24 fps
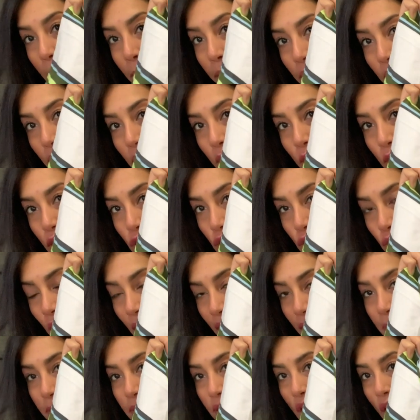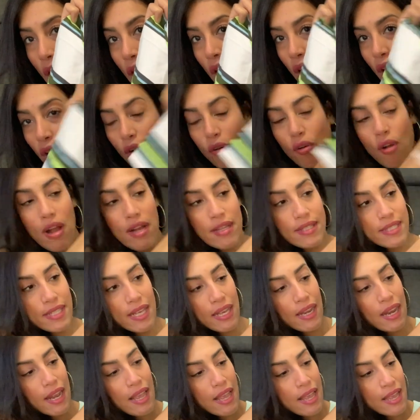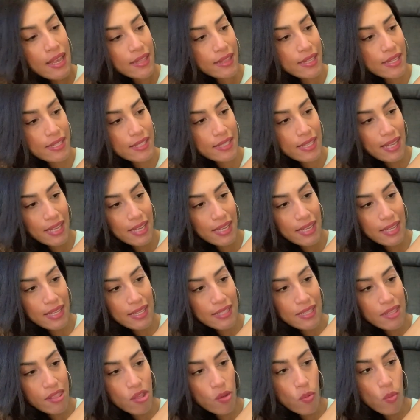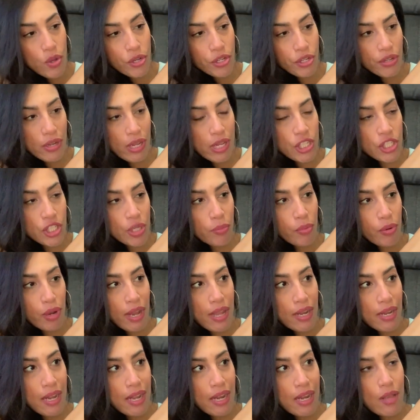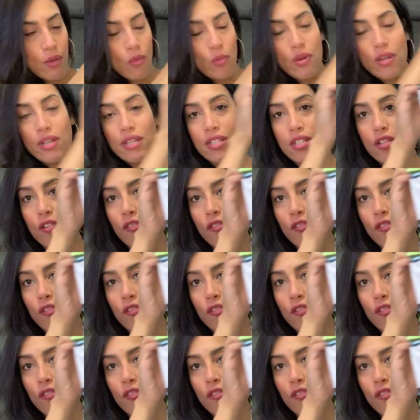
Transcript: blue stripes all across it. This is the Wonder Nation brand and it was